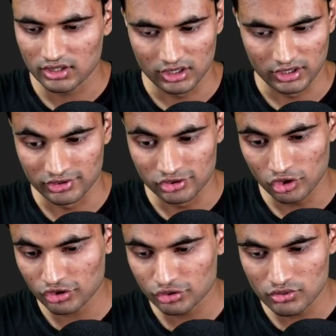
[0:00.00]

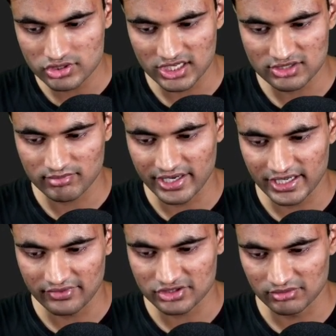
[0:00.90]
your use case might
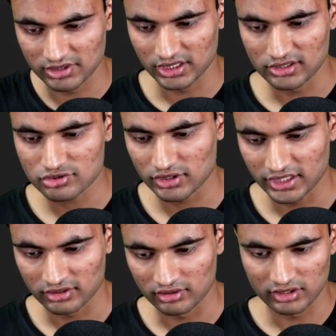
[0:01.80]
have something else. So
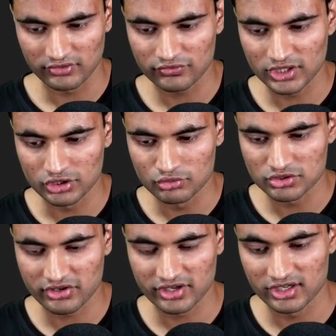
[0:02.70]
like if the user
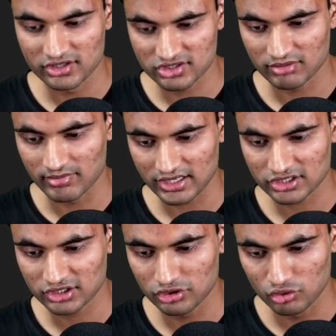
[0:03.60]
triggers some
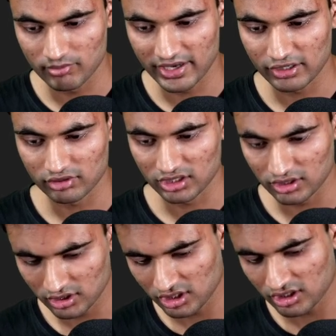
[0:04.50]
action, you might want to
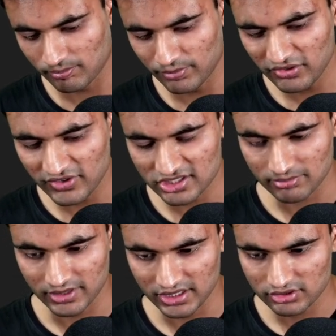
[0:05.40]
prefetch a
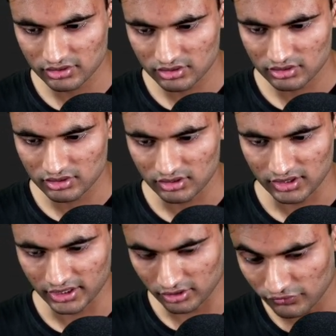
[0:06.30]
page.
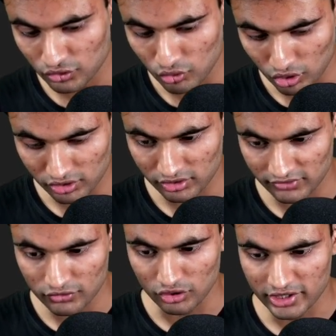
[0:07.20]
Like if you
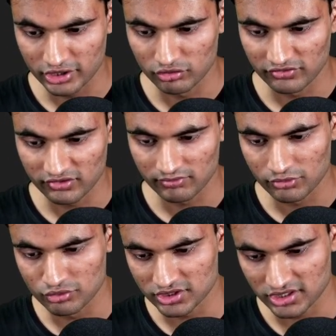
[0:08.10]
already know if a
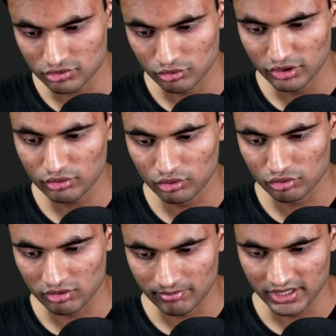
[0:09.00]
user is going to go
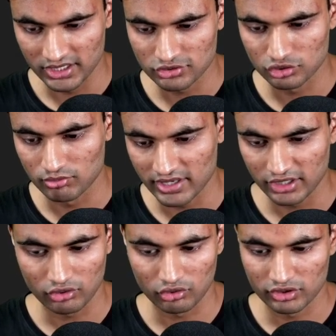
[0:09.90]
to a page, you
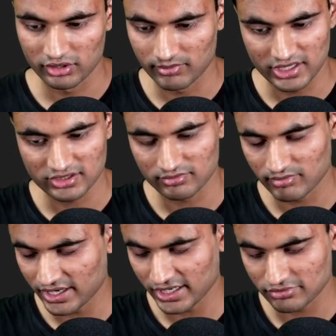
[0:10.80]
might
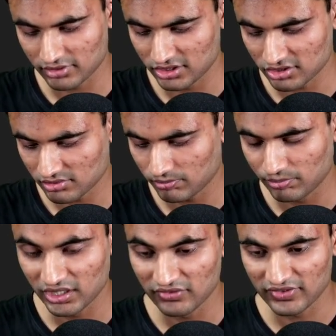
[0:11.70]
as well just
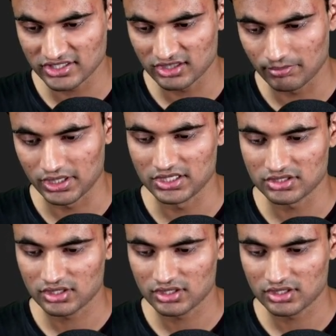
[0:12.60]
prefetch the page.